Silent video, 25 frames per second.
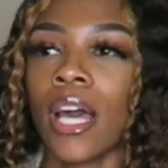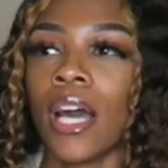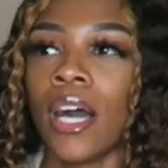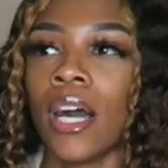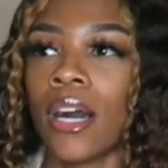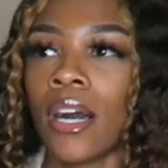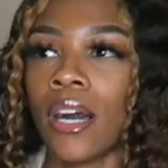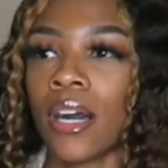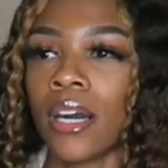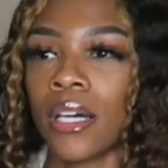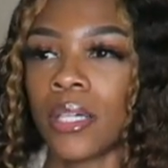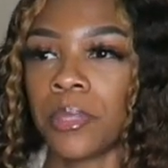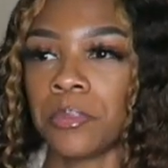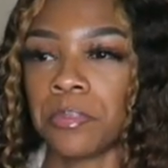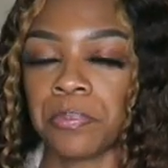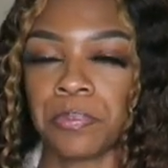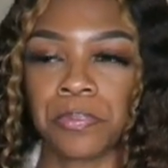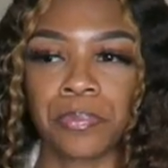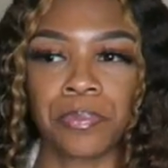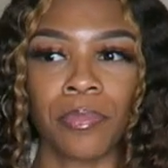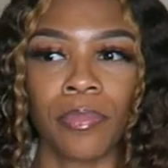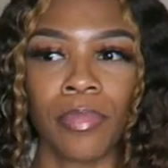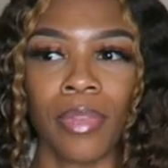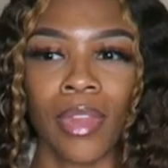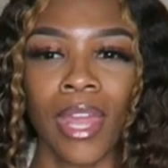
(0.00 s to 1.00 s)
and
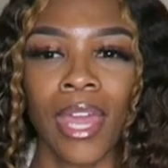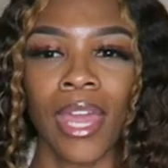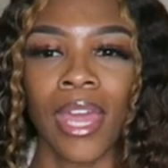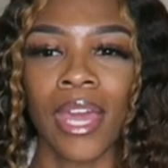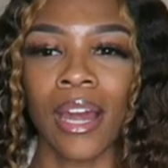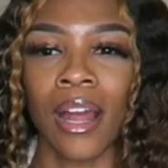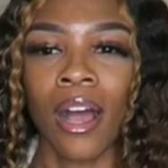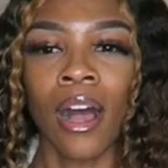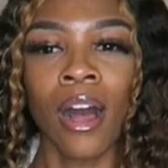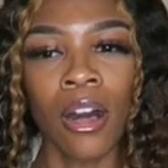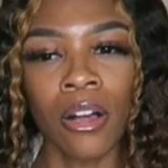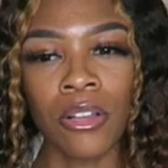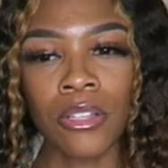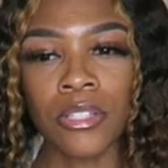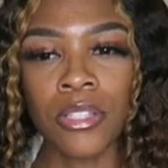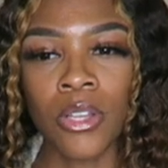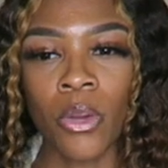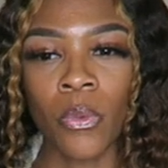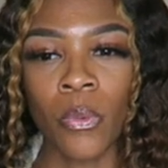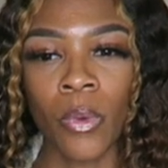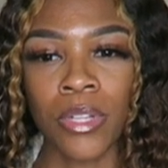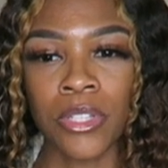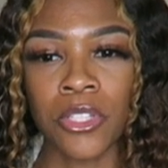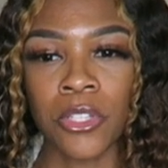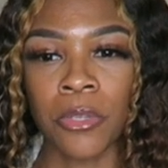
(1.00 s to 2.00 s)
I
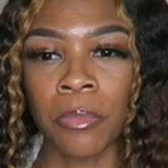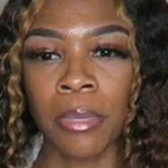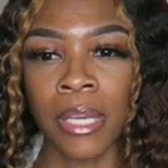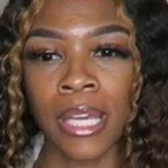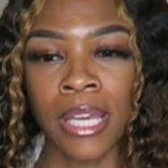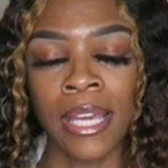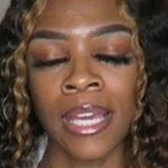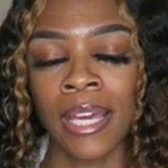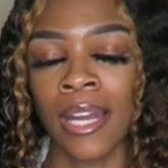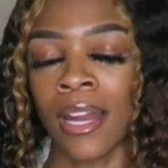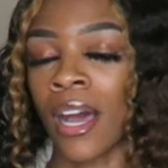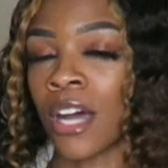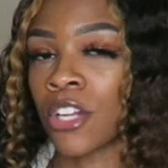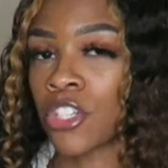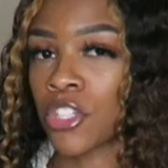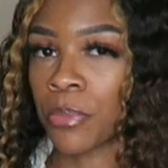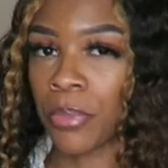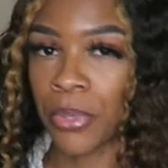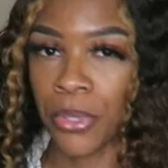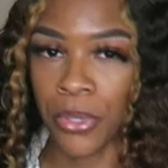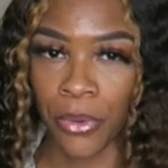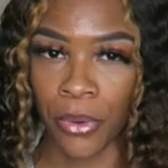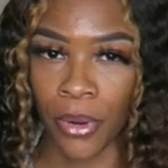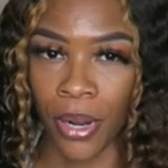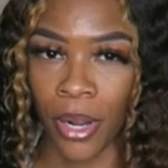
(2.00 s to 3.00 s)
also want to be an
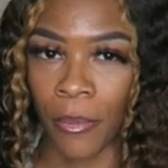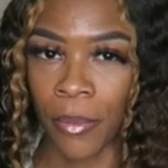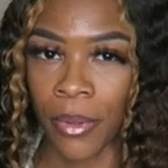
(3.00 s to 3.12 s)
entrepreneur.